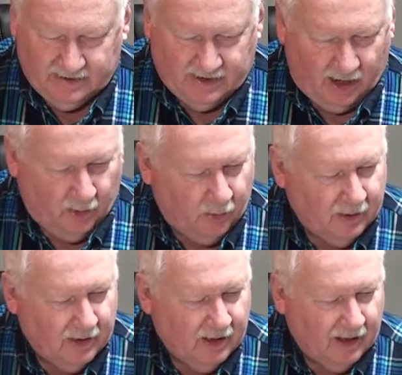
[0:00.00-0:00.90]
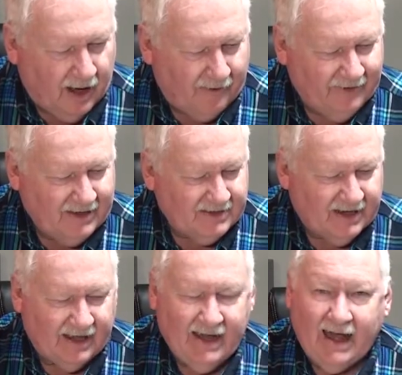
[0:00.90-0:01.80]
So
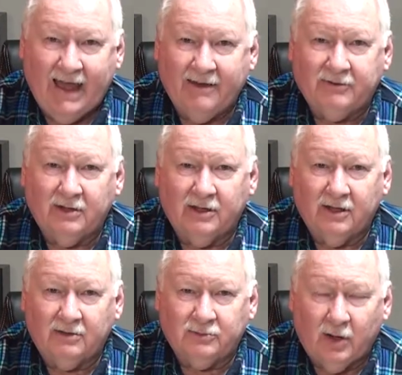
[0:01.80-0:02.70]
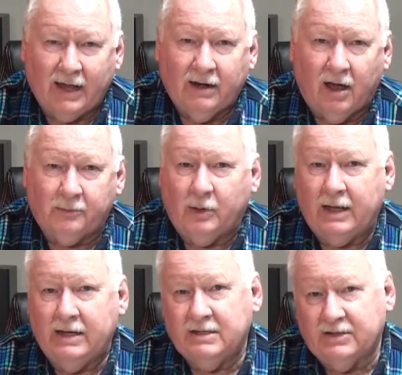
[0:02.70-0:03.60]
obviously I have to try to
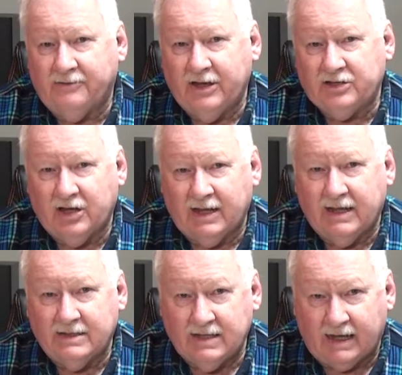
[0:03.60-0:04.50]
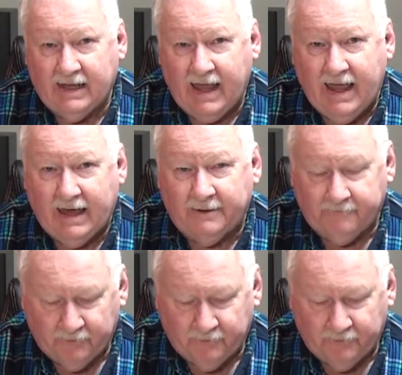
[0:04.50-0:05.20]
operate as efficiently as I can.